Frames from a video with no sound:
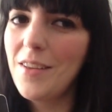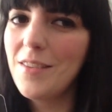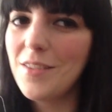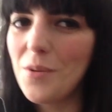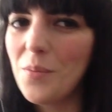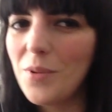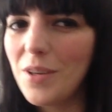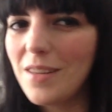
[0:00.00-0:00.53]

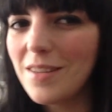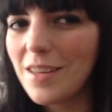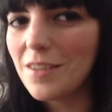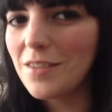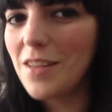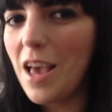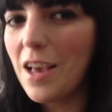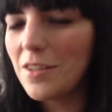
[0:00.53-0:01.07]
So please
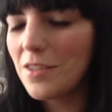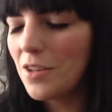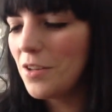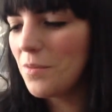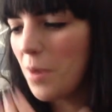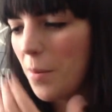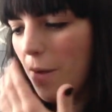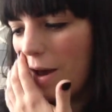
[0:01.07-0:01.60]

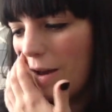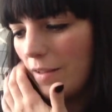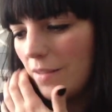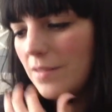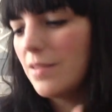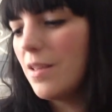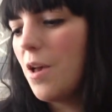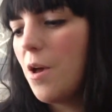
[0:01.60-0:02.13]
excuse my
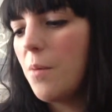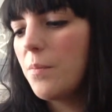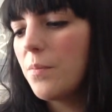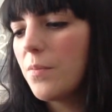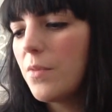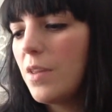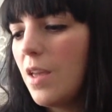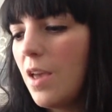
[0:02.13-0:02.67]
mess.
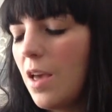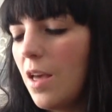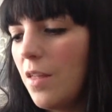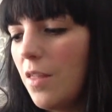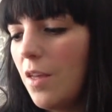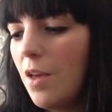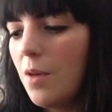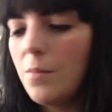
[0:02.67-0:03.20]
But
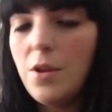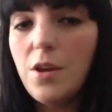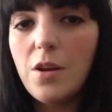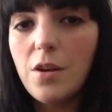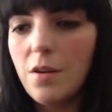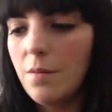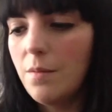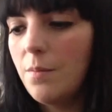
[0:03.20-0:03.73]
yeah, you
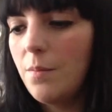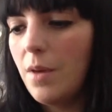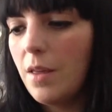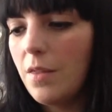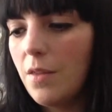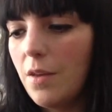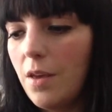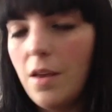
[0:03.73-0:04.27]
can
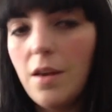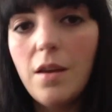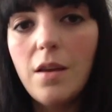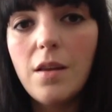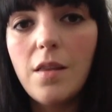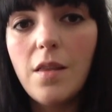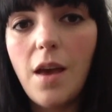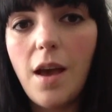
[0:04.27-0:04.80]
make the
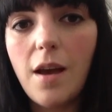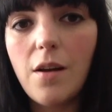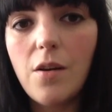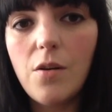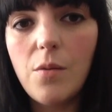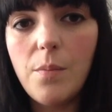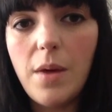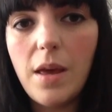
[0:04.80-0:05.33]

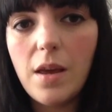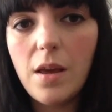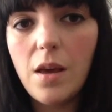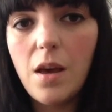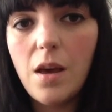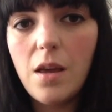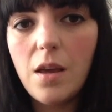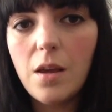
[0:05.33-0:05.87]
angle
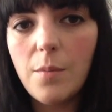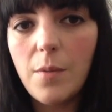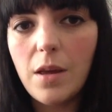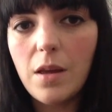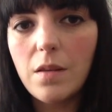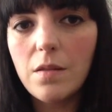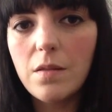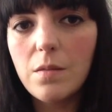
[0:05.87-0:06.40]
bigger, you can
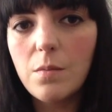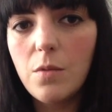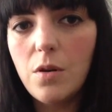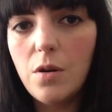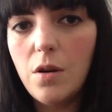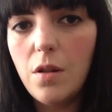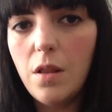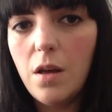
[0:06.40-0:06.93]
make it
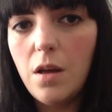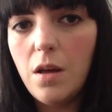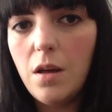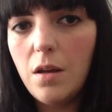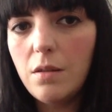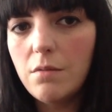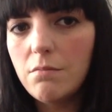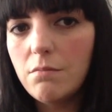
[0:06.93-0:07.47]

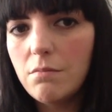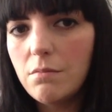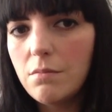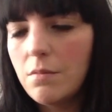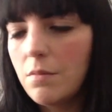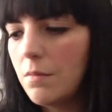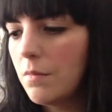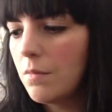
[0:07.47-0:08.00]
smaller.
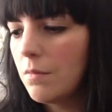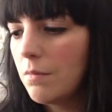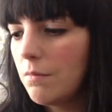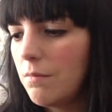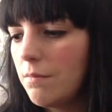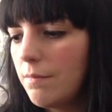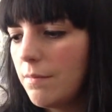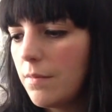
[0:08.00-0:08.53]

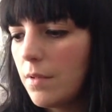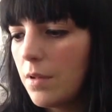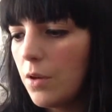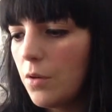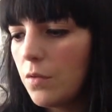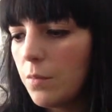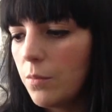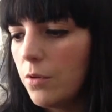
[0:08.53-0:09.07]

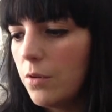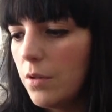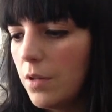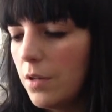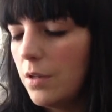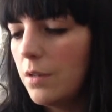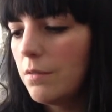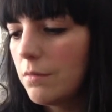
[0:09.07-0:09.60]
Go
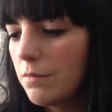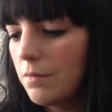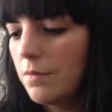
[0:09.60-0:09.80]
smaller.